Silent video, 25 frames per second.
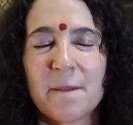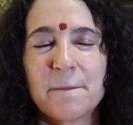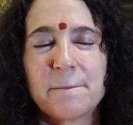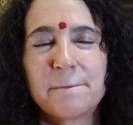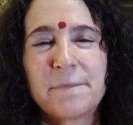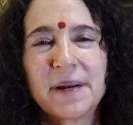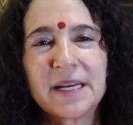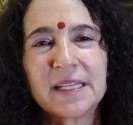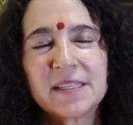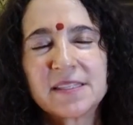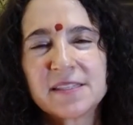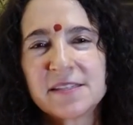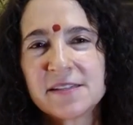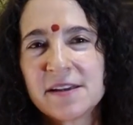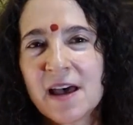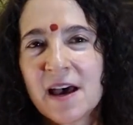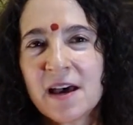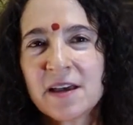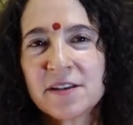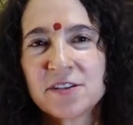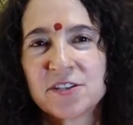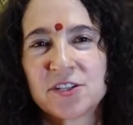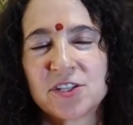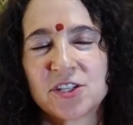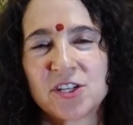But it's
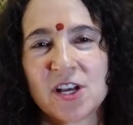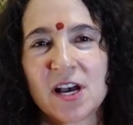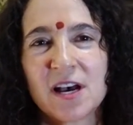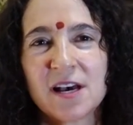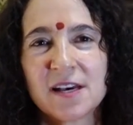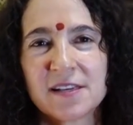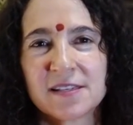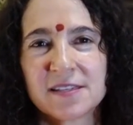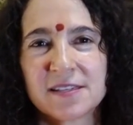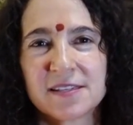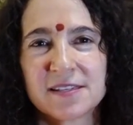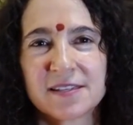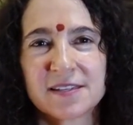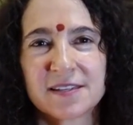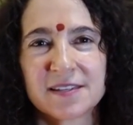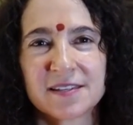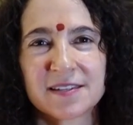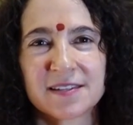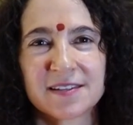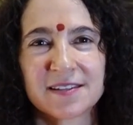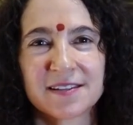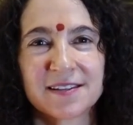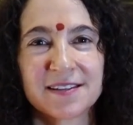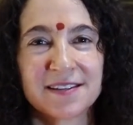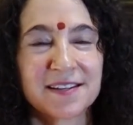not
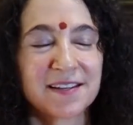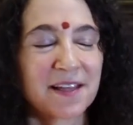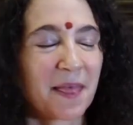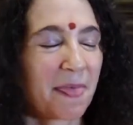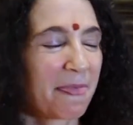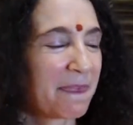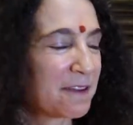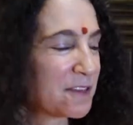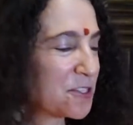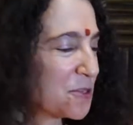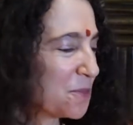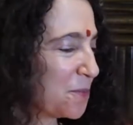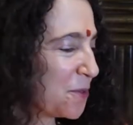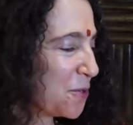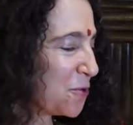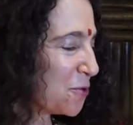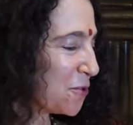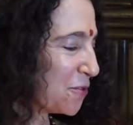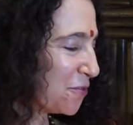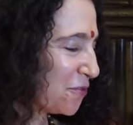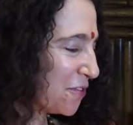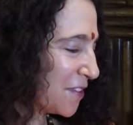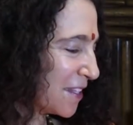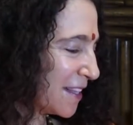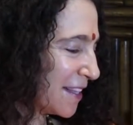just this
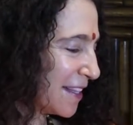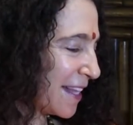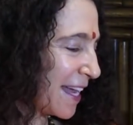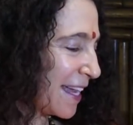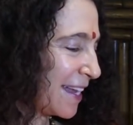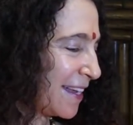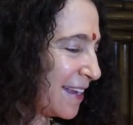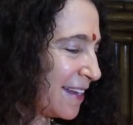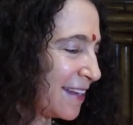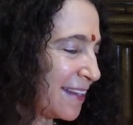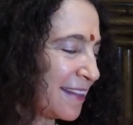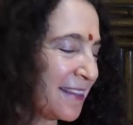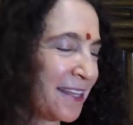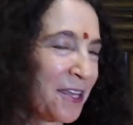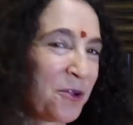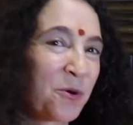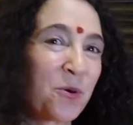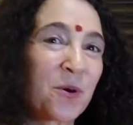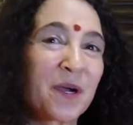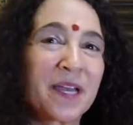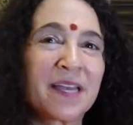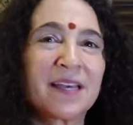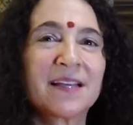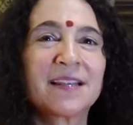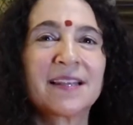beautiful light in the
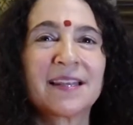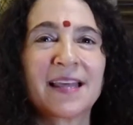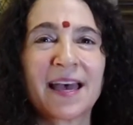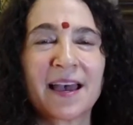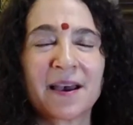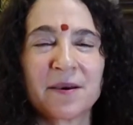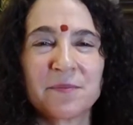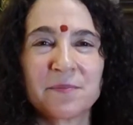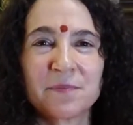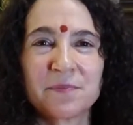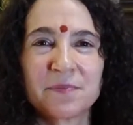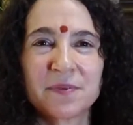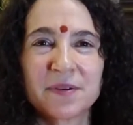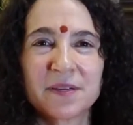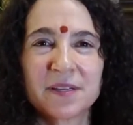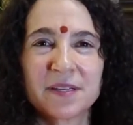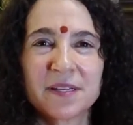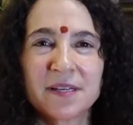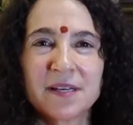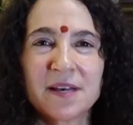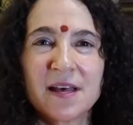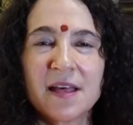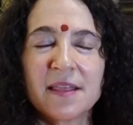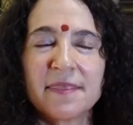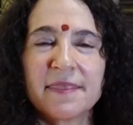oil lamp.
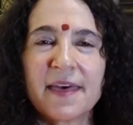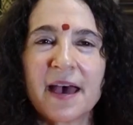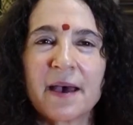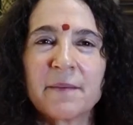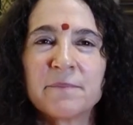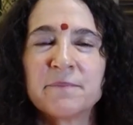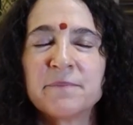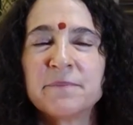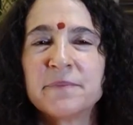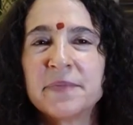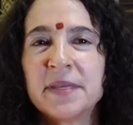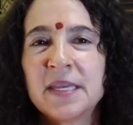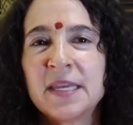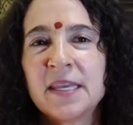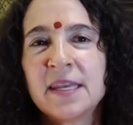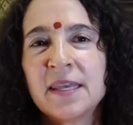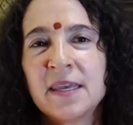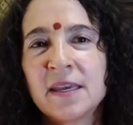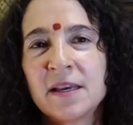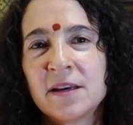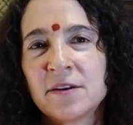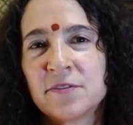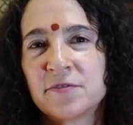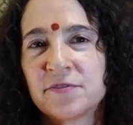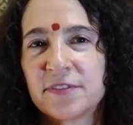That
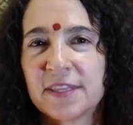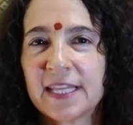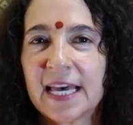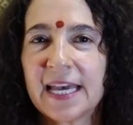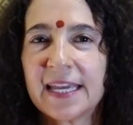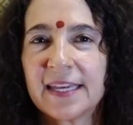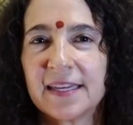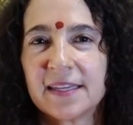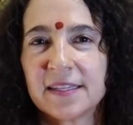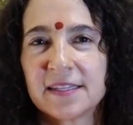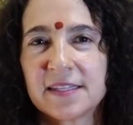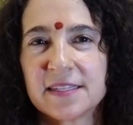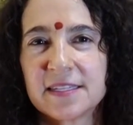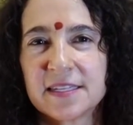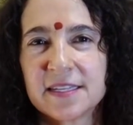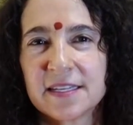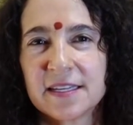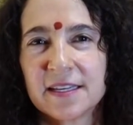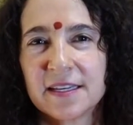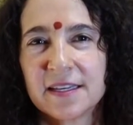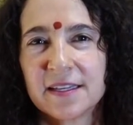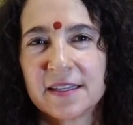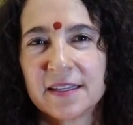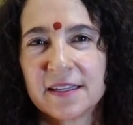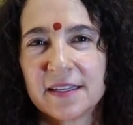meaning of light
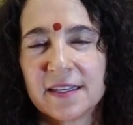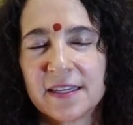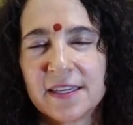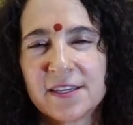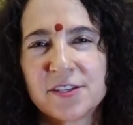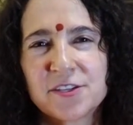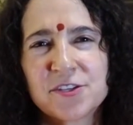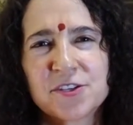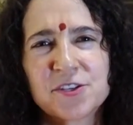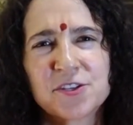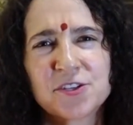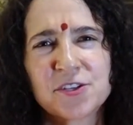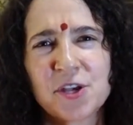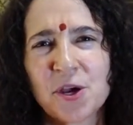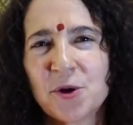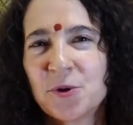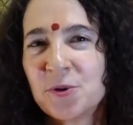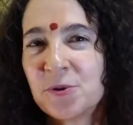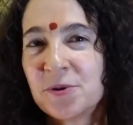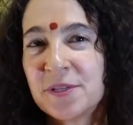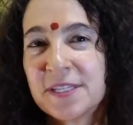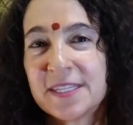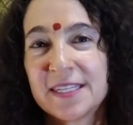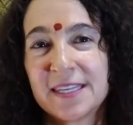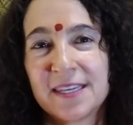is so
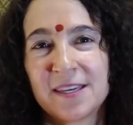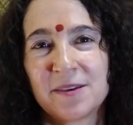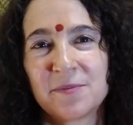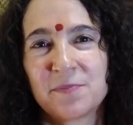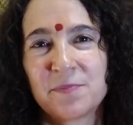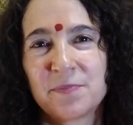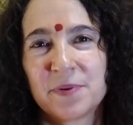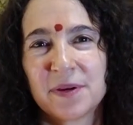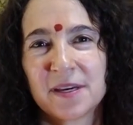deep